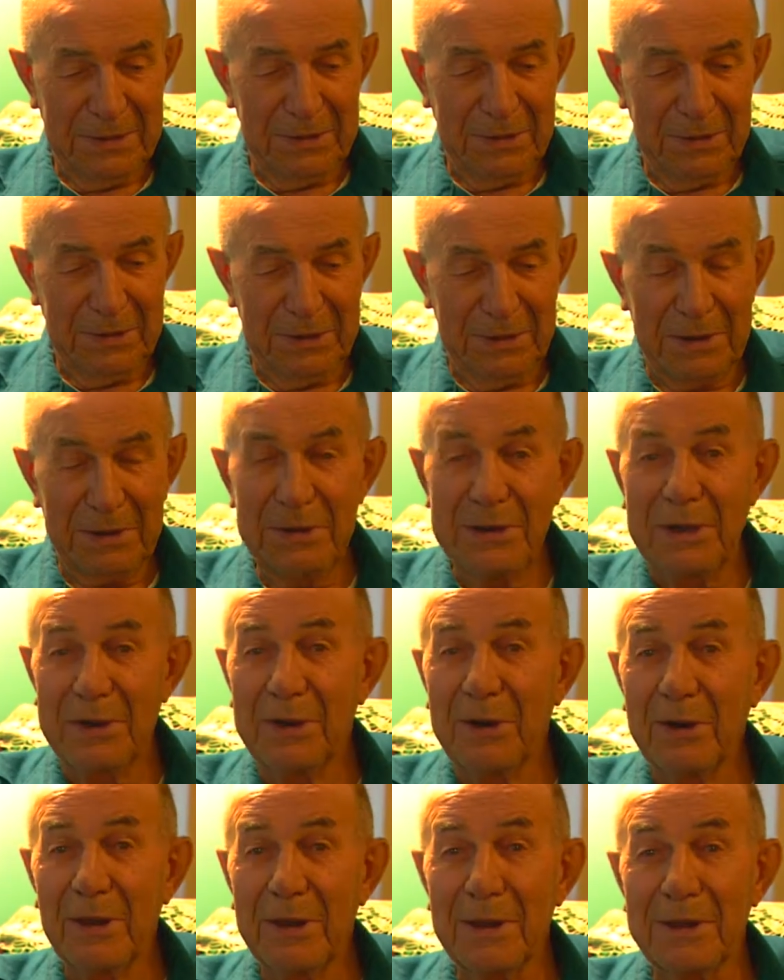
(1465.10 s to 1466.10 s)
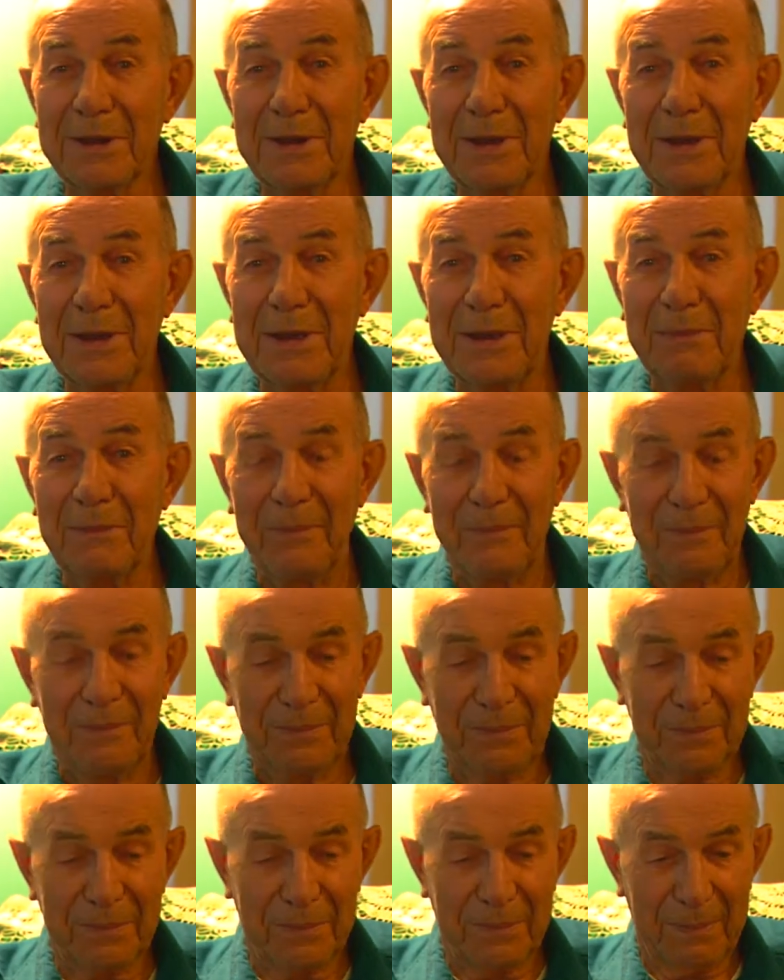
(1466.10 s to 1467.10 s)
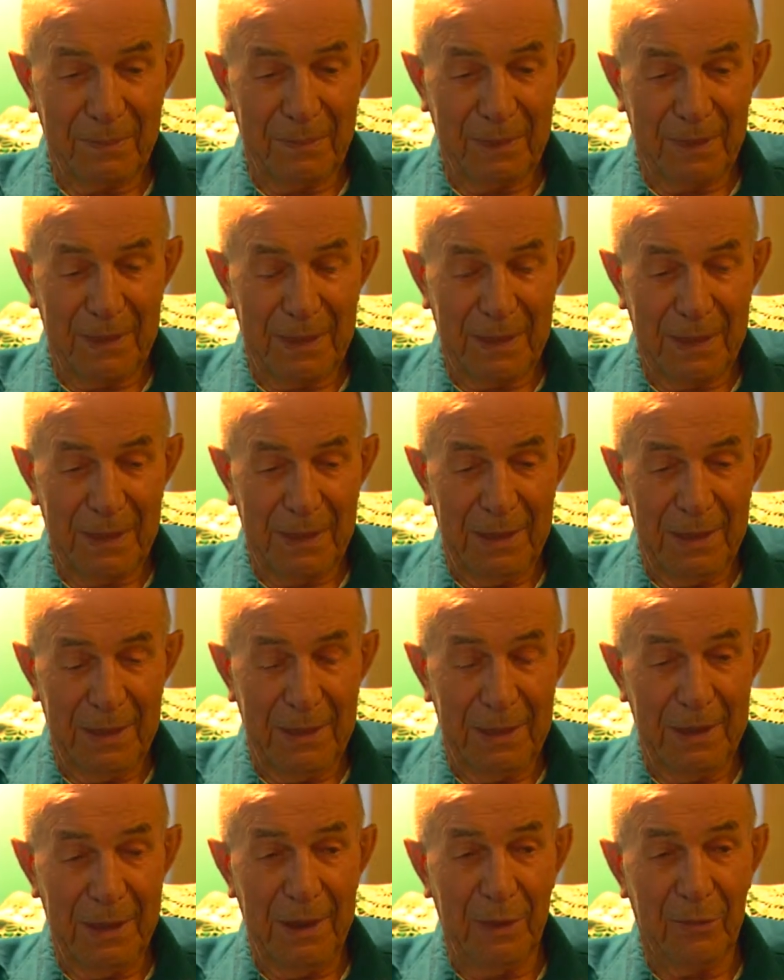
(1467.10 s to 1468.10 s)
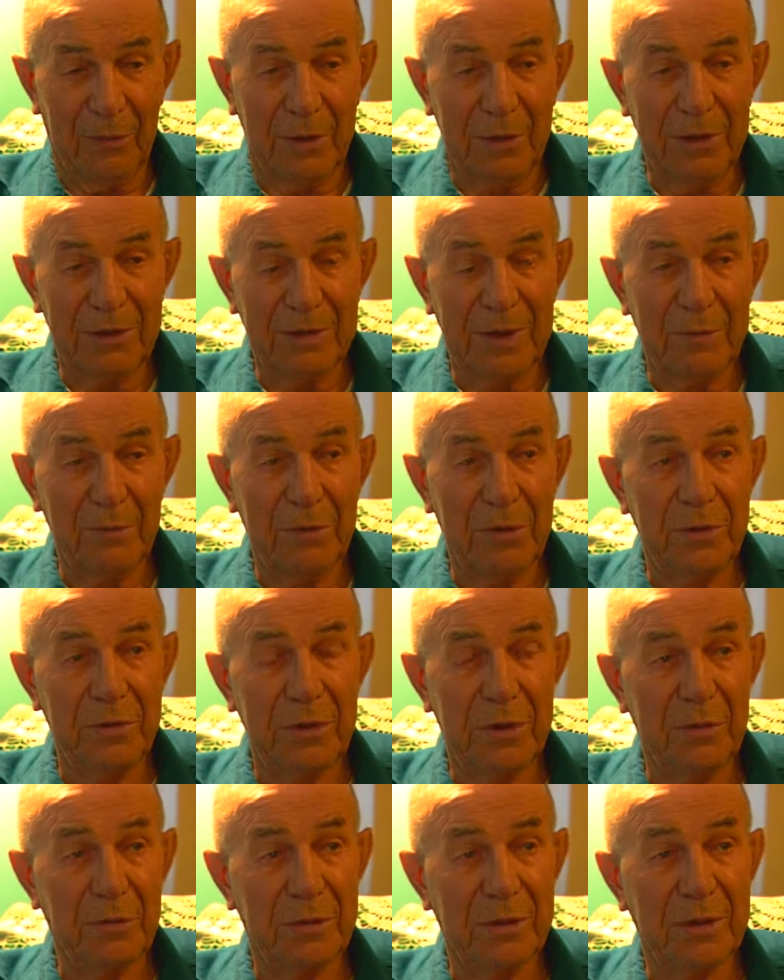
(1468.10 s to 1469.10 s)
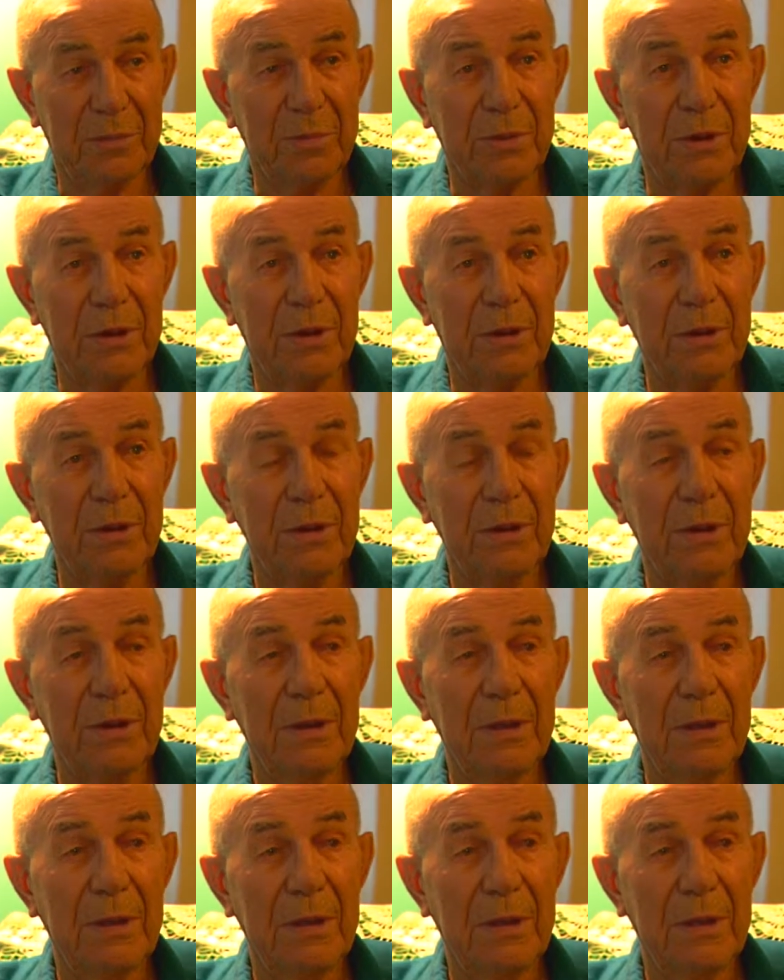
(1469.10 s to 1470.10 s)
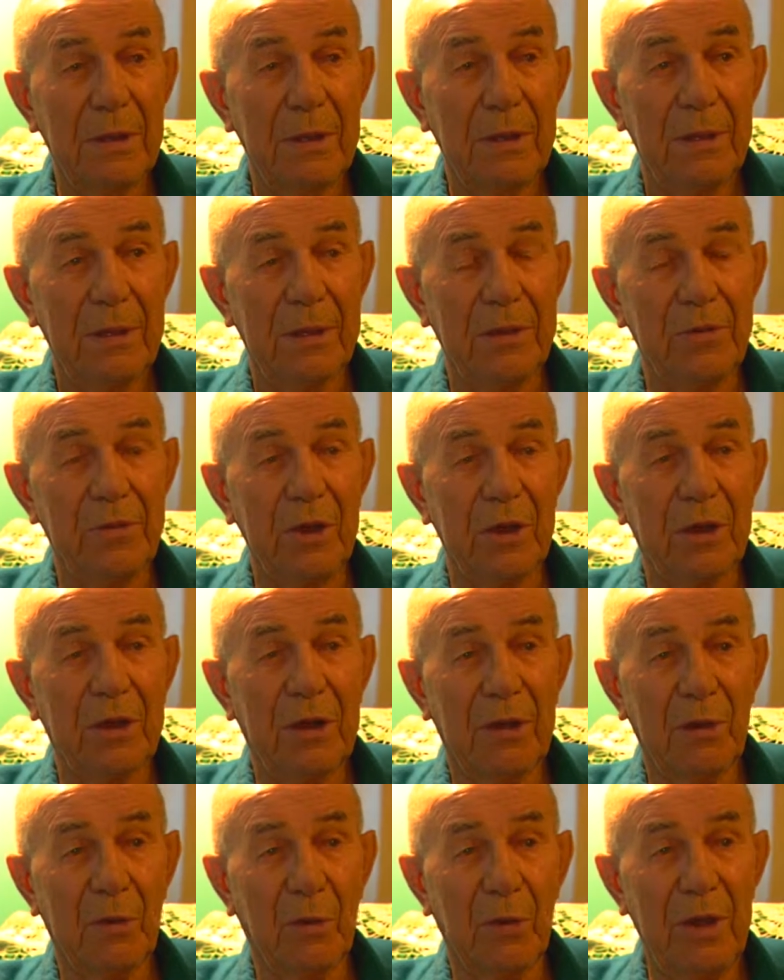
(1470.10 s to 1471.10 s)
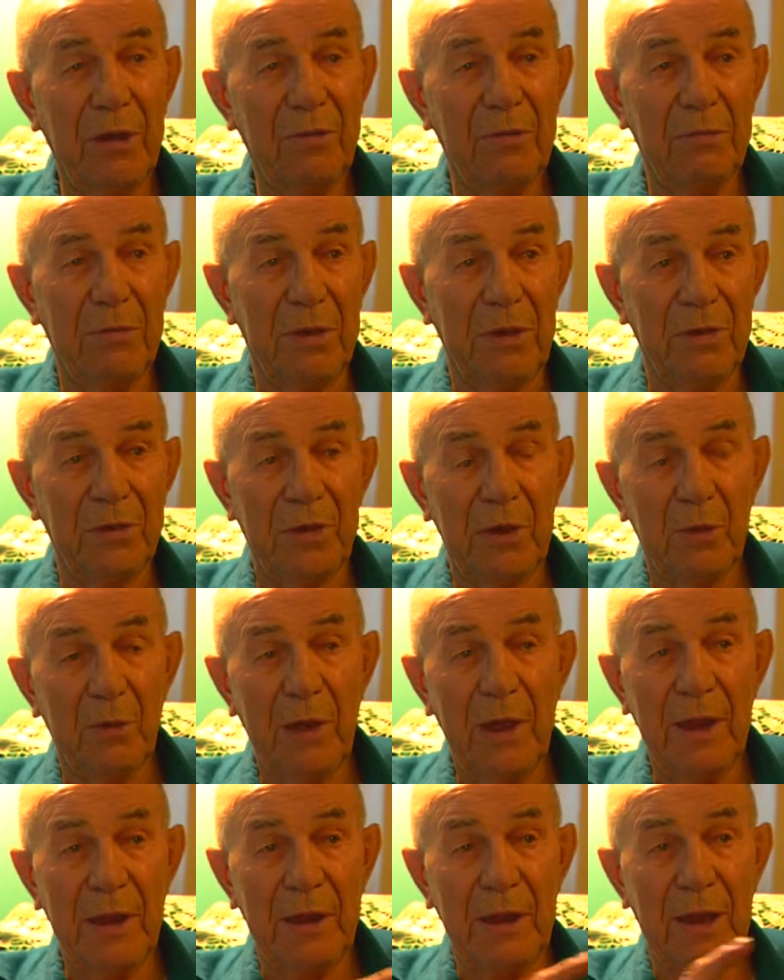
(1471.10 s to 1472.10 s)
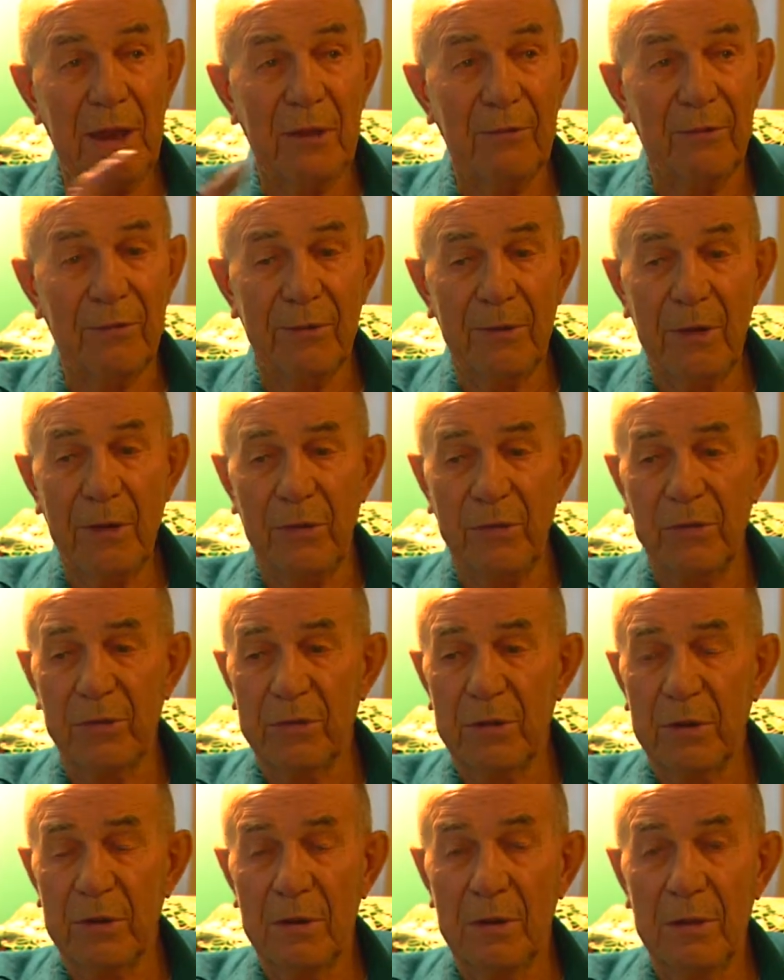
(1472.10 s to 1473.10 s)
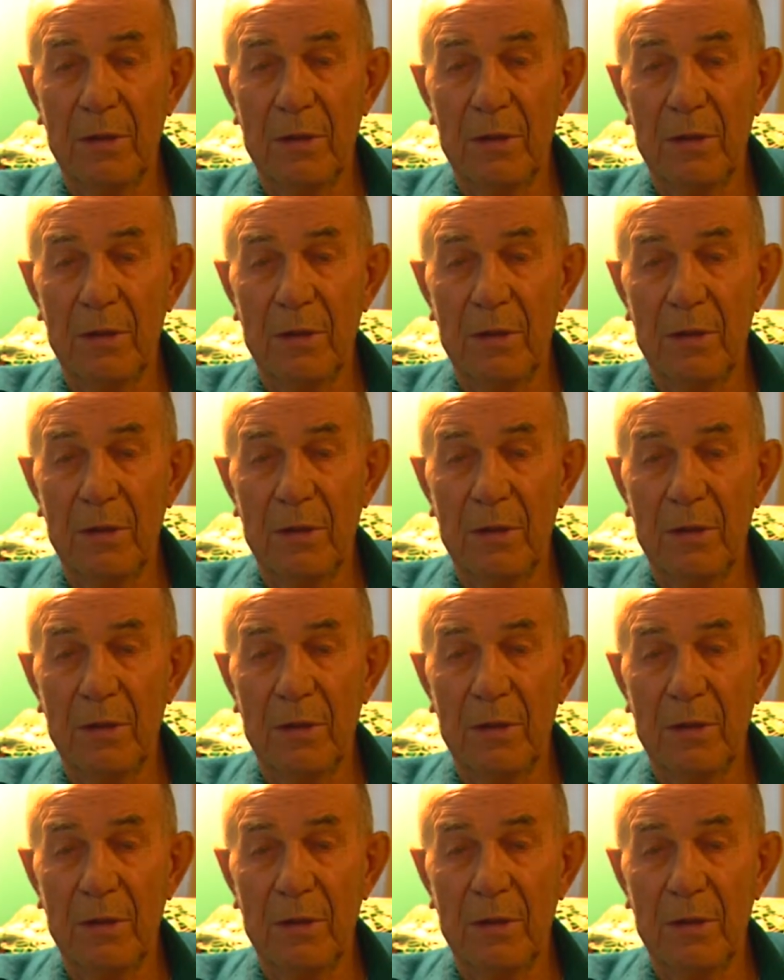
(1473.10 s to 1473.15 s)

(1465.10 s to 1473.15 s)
She'd done that all the time. And that one time when she was up there, she got away from me, and she ran down first.